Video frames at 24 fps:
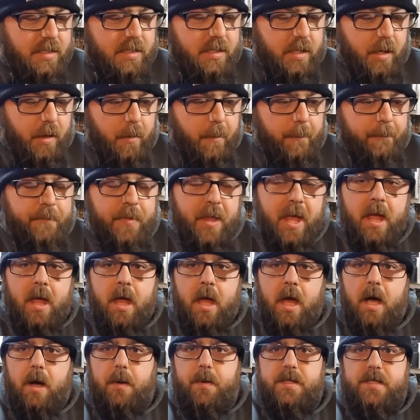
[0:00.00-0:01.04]
So
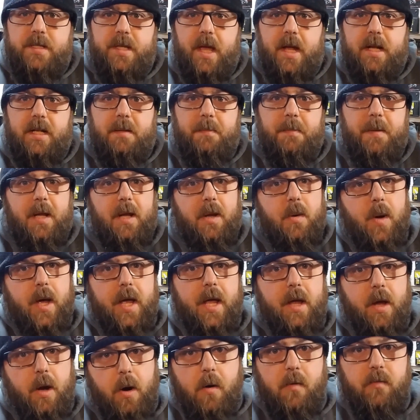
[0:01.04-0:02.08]
I always like to be
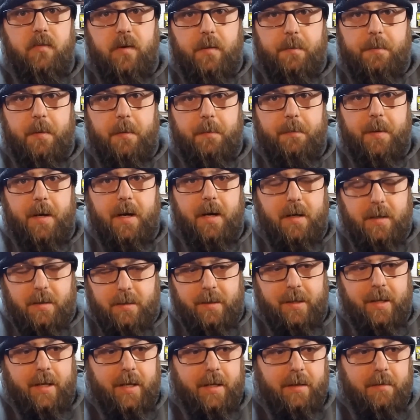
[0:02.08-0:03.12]
way over
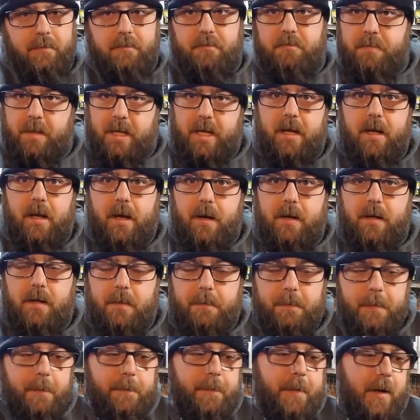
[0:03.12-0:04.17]
prepared than be
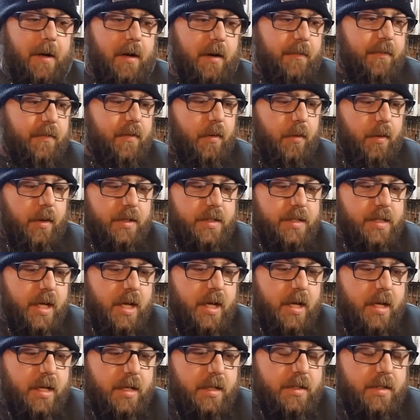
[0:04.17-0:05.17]
under prepared, of course.